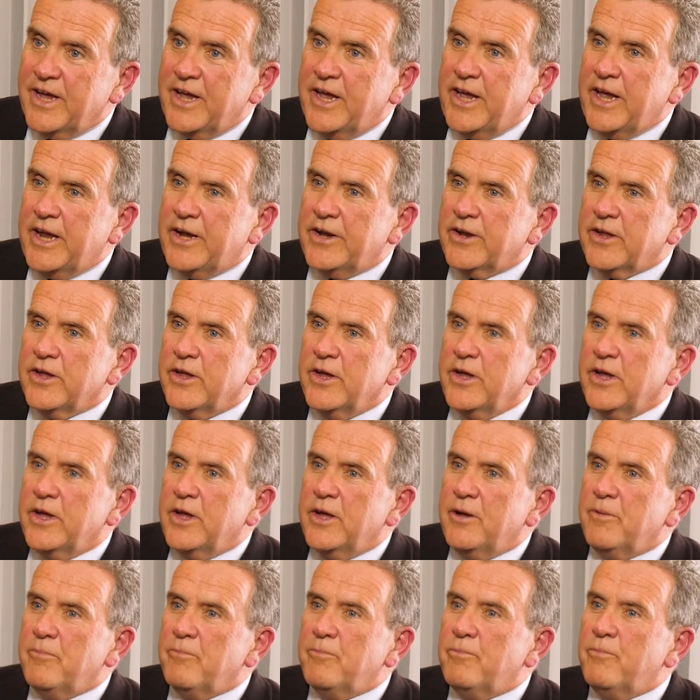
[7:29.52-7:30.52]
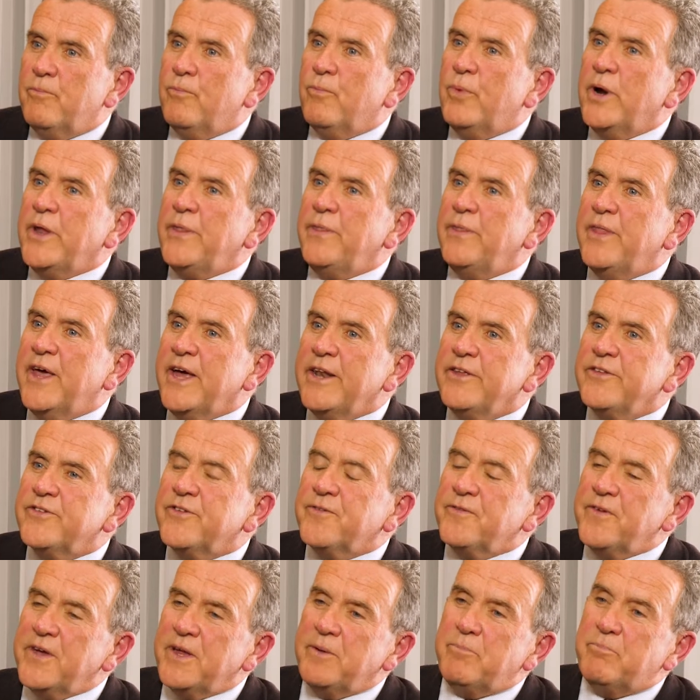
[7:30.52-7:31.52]
And when that
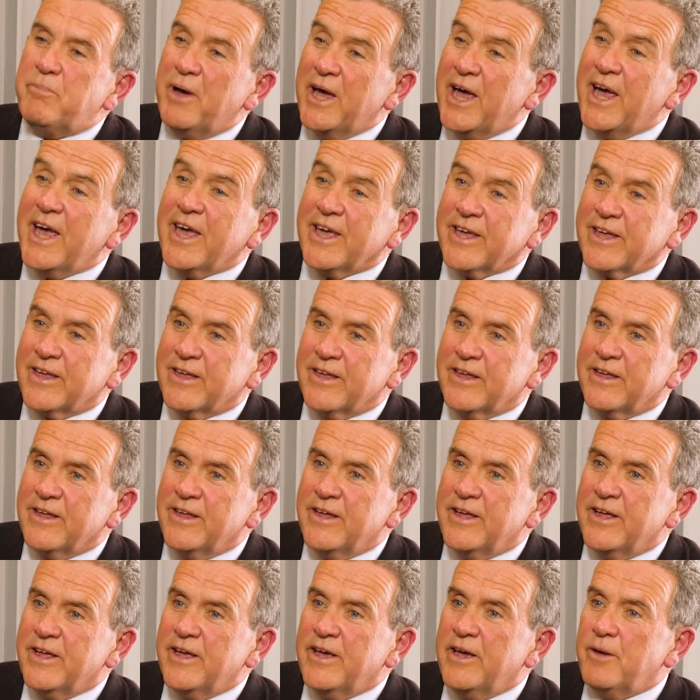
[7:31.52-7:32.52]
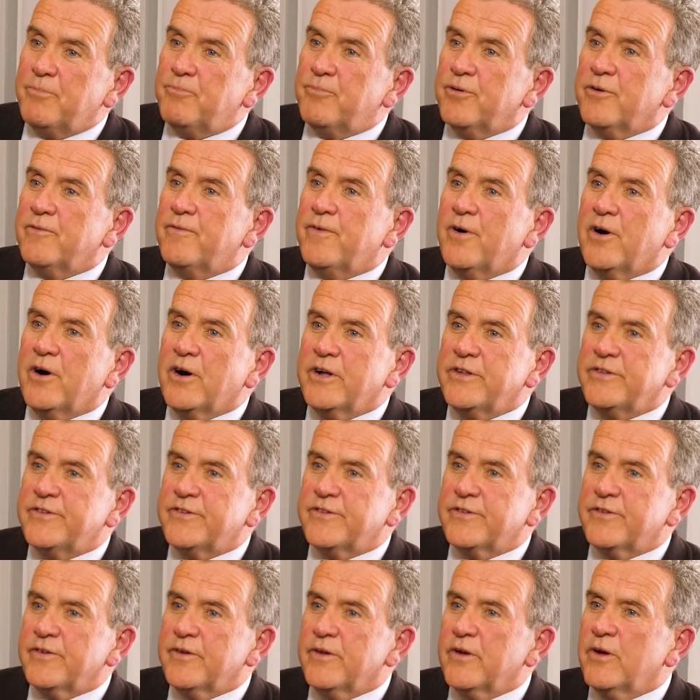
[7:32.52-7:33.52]
is fed back, it
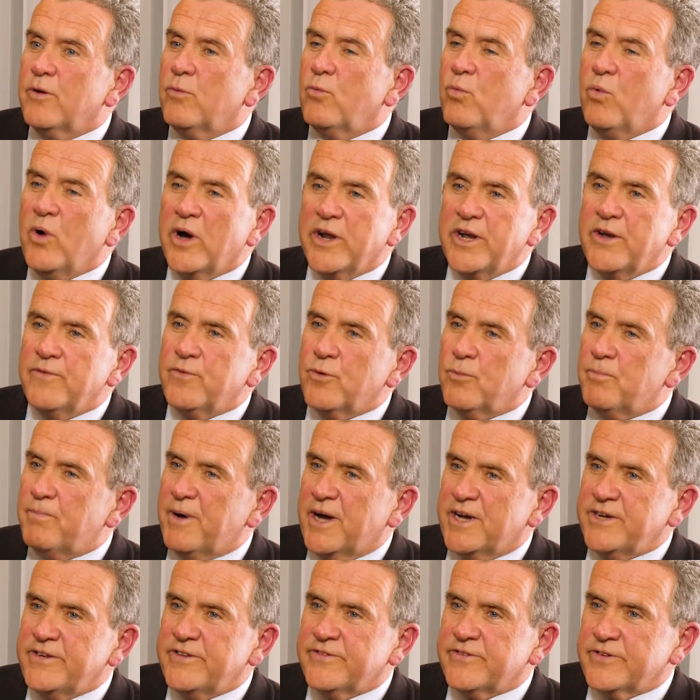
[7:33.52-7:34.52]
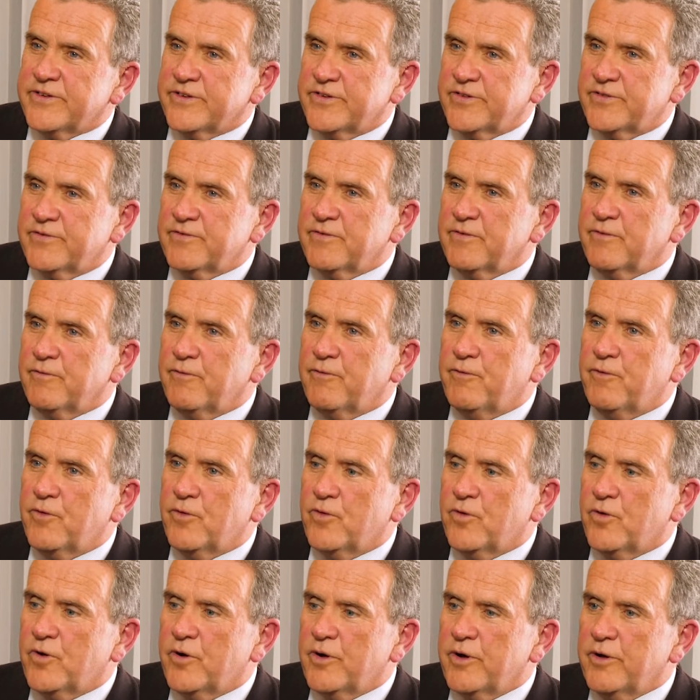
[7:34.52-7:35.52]
provides a wonderful basis
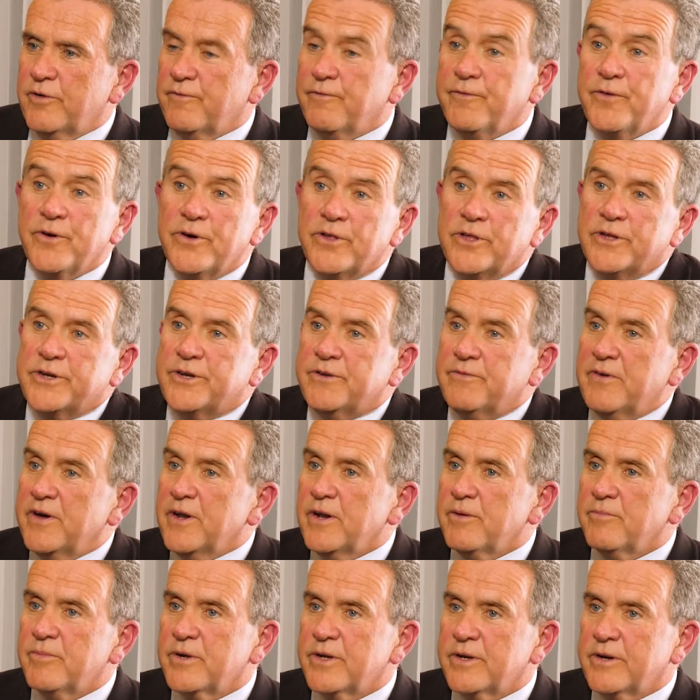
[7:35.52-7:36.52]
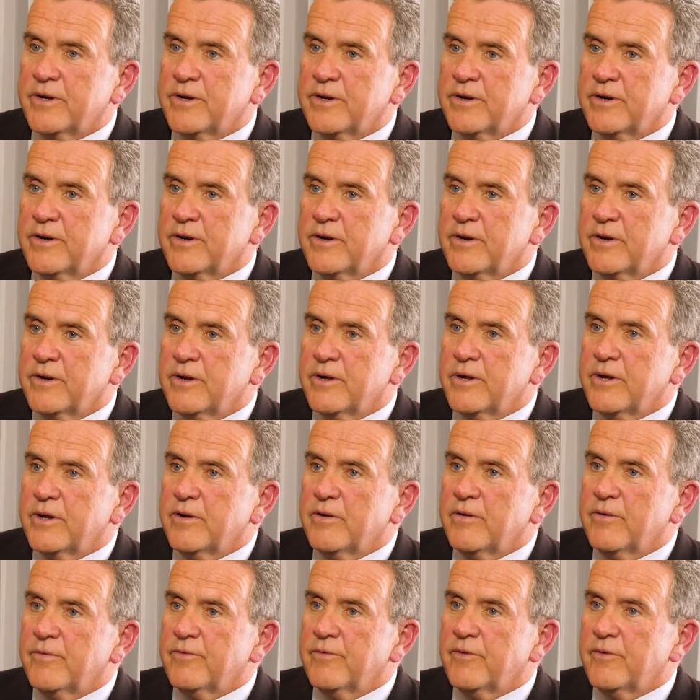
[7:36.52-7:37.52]
for further development,
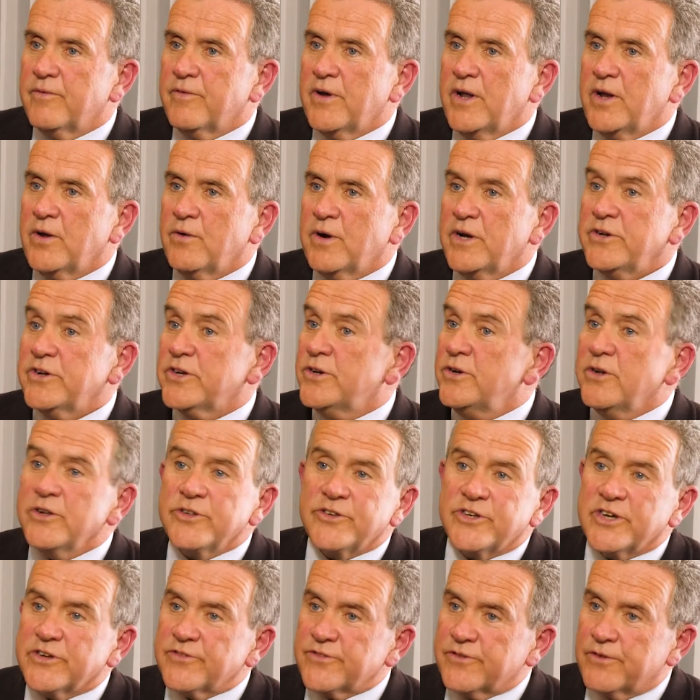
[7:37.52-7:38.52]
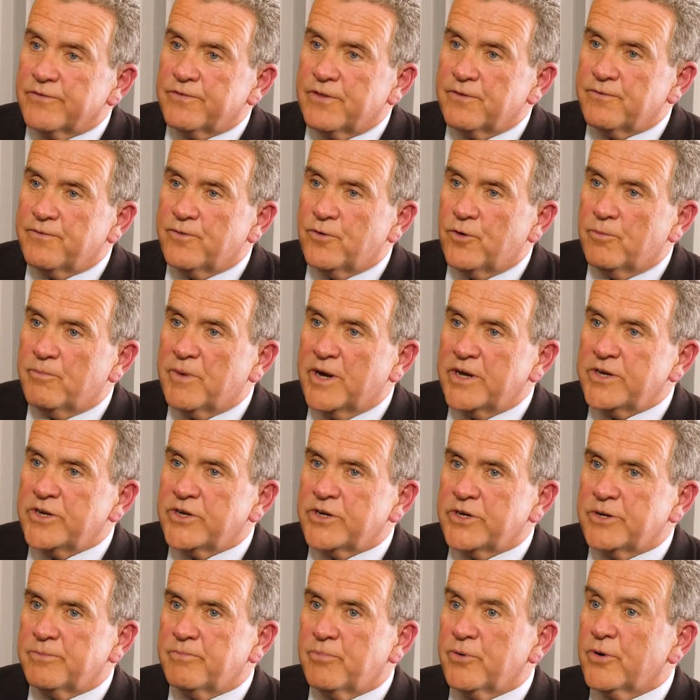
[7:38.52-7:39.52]
for evaluation, not just of the
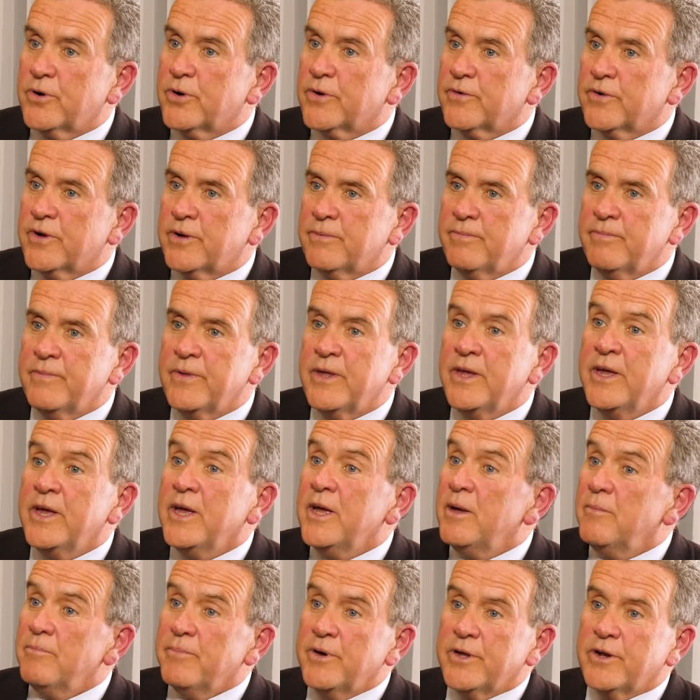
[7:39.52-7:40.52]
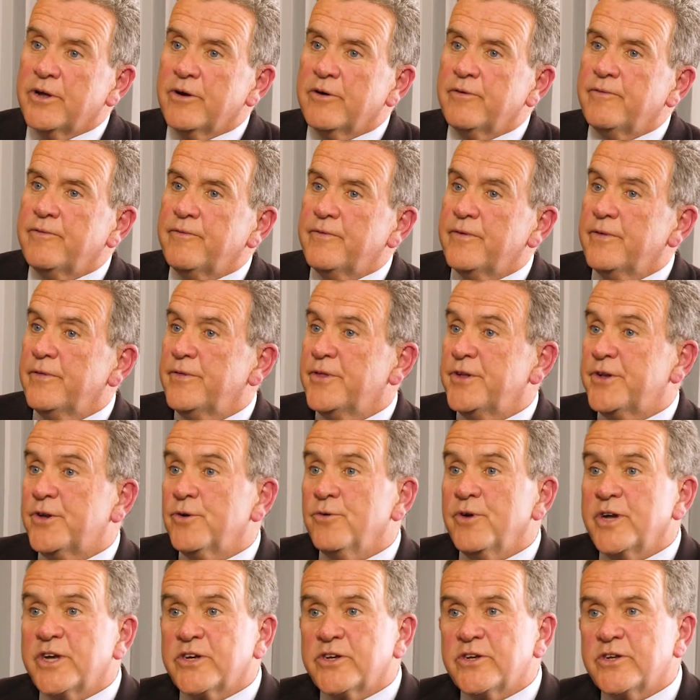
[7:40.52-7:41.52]
formation program, but of the
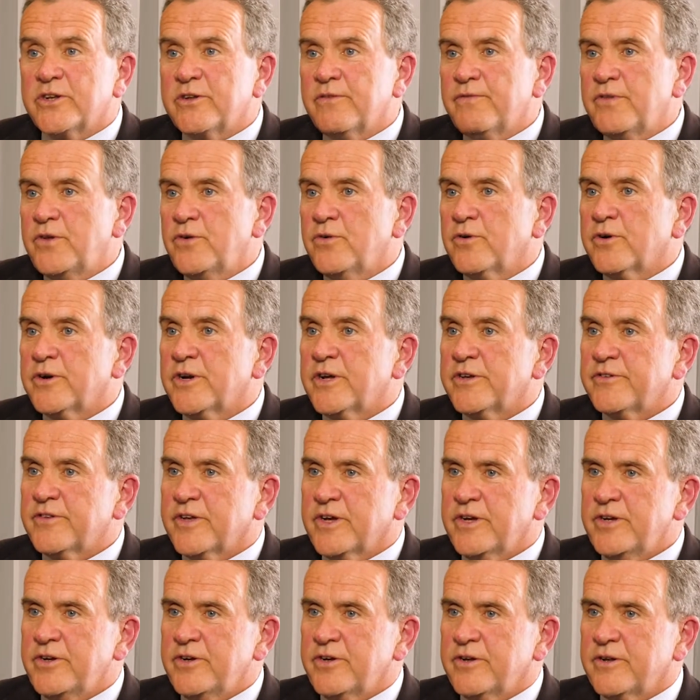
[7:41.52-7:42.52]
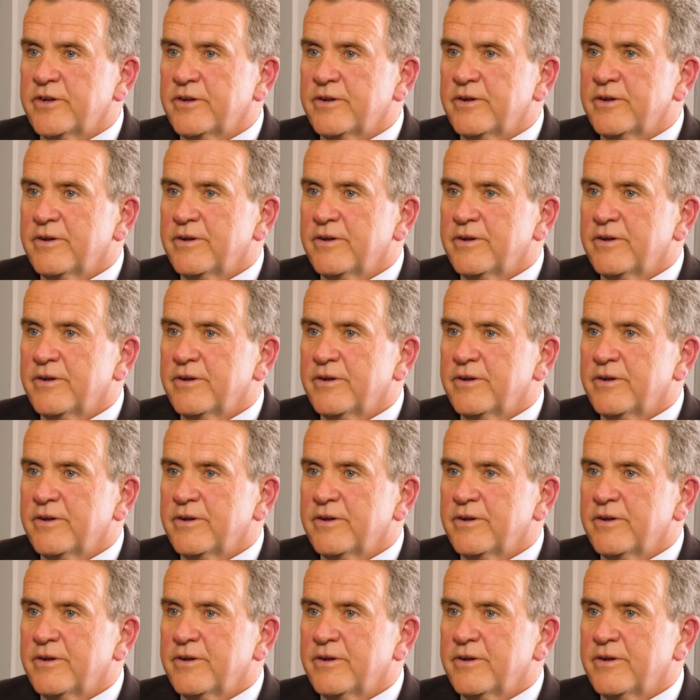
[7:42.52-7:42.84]
direction of the organisation.